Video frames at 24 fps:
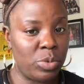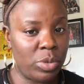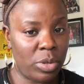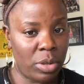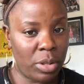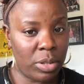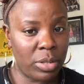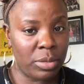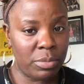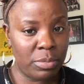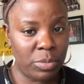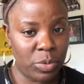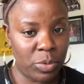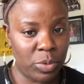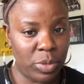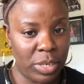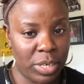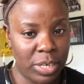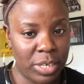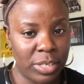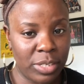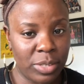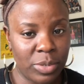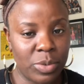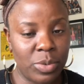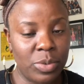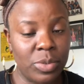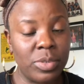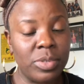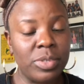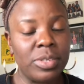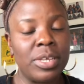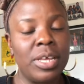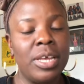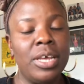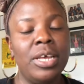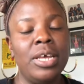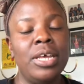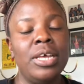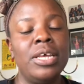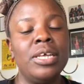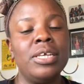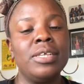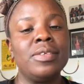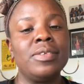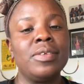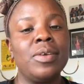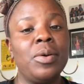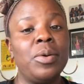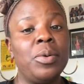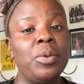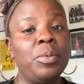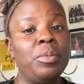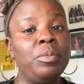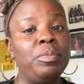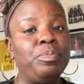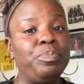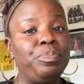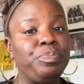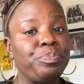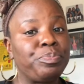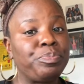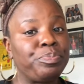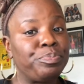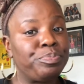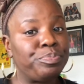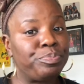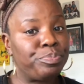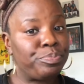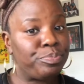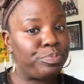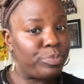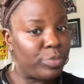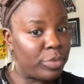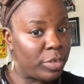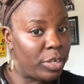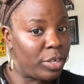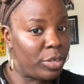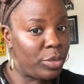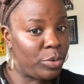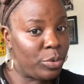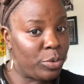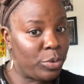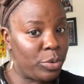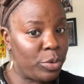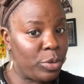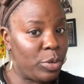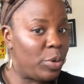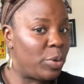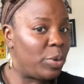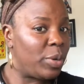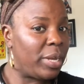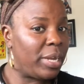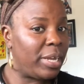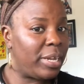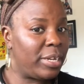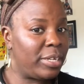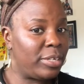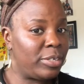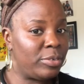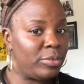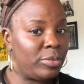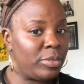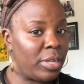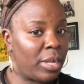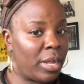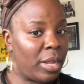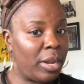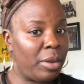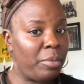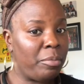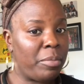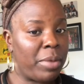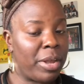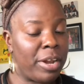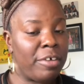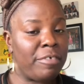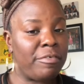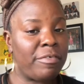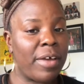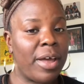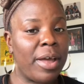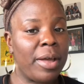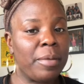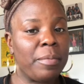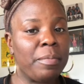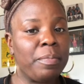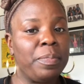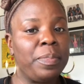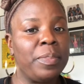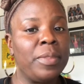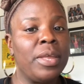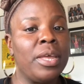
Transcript: We call them DODEA schools. So you could go ahead and do that. Matter of fact,